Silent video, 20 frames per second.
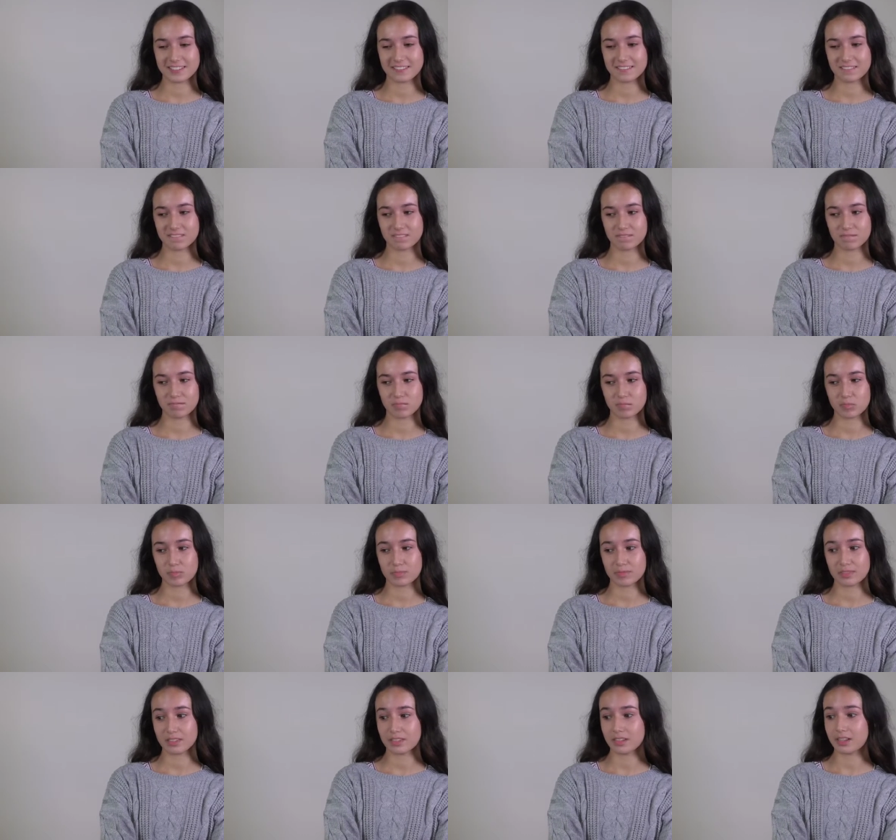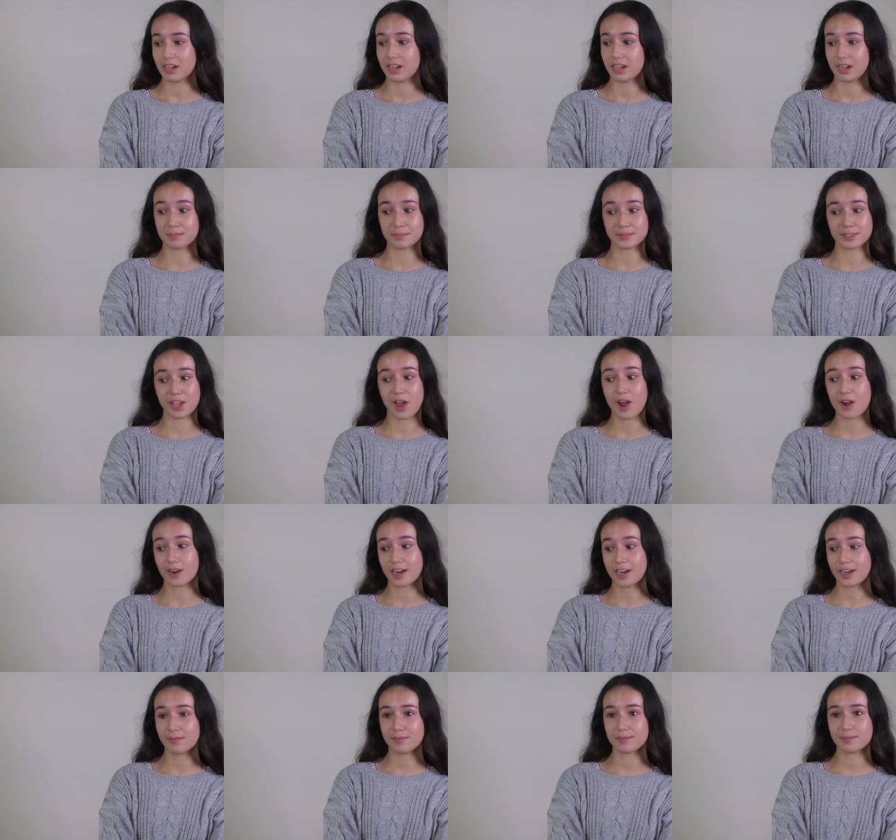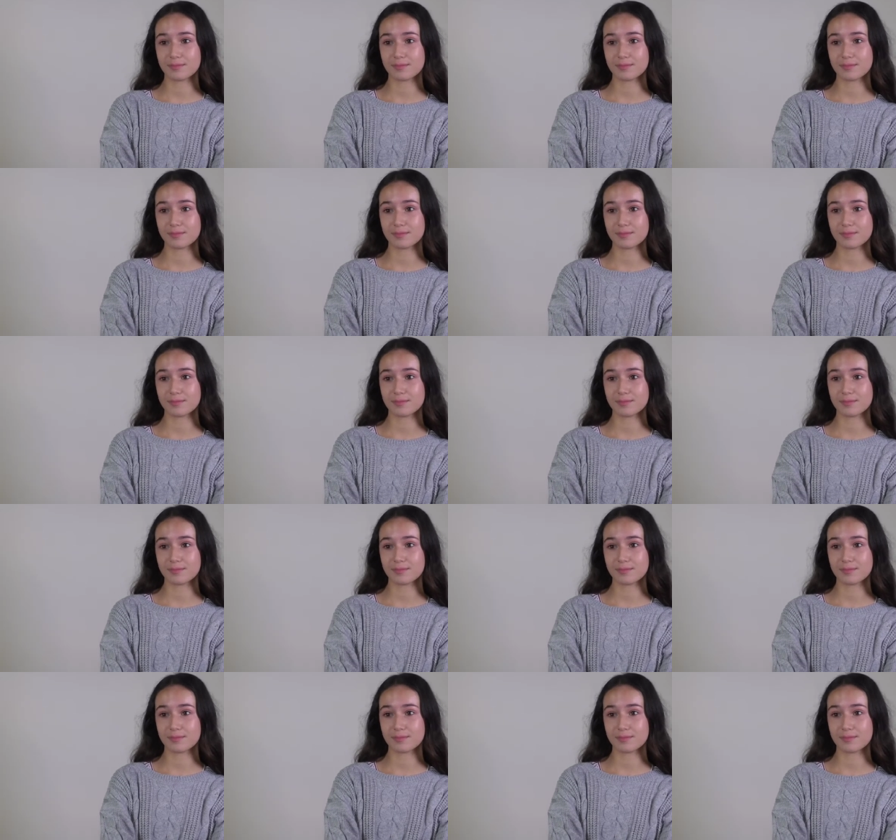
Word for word: Your sister who looks out for you. I'm sorry.